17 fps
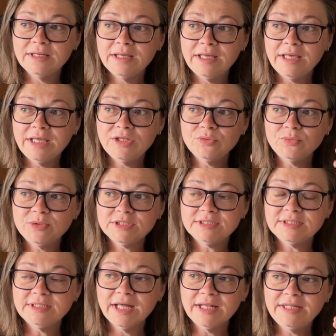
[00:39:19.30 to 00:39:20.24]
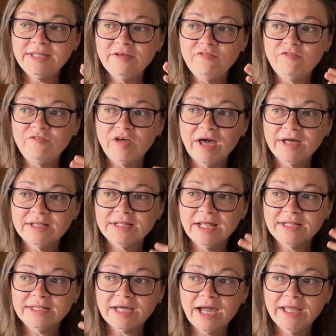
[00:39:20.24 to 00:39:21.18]
it was not the fact
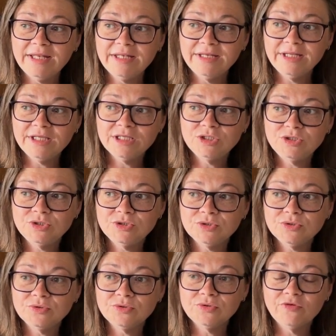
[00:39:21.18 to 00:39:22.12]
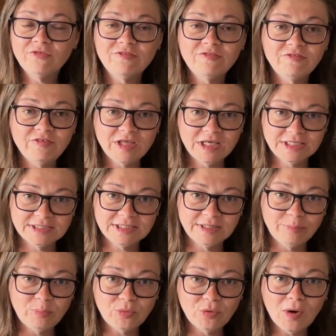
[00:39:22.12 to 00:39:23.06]
that I need to fix the
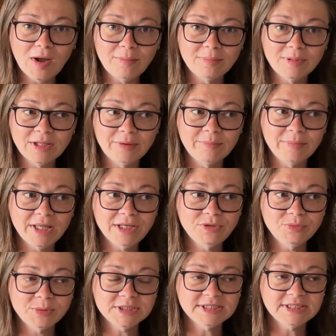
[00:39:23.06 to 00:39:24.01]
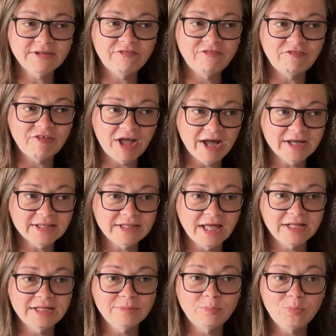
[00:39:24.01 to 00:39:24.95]
problem. It was the fact
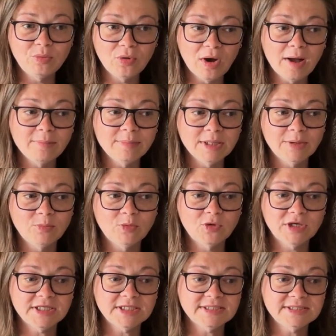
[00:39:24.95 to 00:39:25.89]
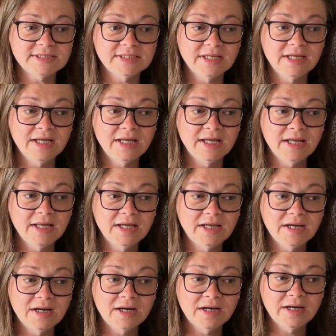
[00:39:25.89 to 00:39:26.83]
that the problem was
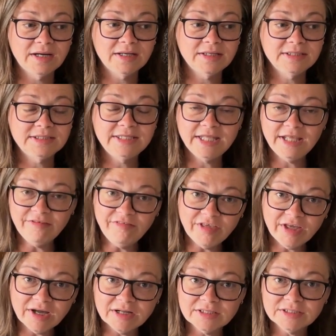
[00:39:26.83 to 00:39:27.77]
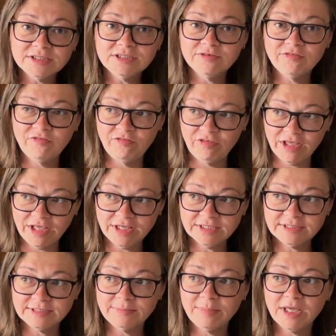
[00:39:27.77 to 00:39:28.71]
difficult to
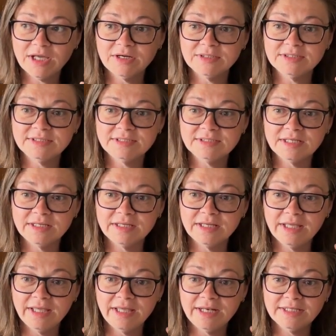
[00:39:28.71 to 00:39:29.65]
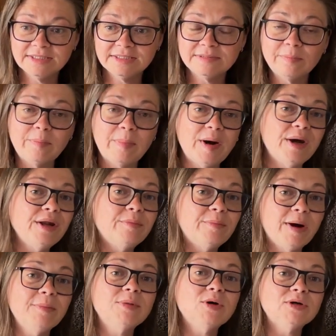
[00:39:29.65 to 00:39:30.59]
fix because it is a
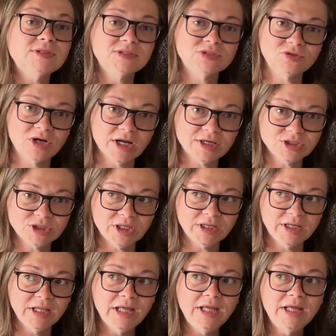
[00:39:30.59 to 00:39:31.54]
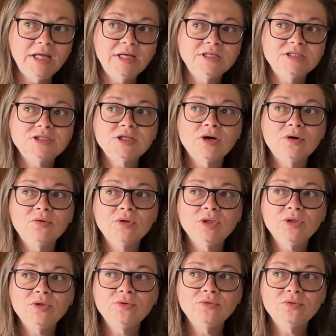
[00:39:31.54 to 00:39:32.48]
bottom-up construction. So
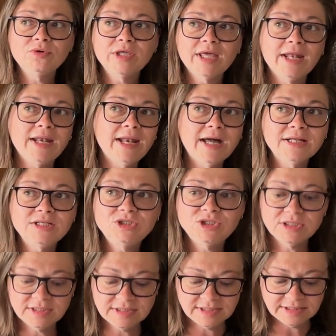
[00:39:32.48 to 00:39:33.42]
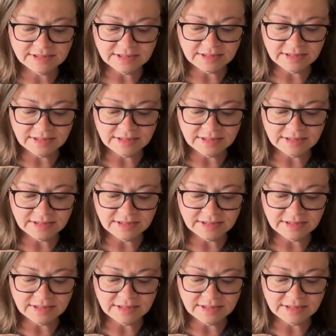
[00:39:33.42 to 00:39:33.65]
you cannot just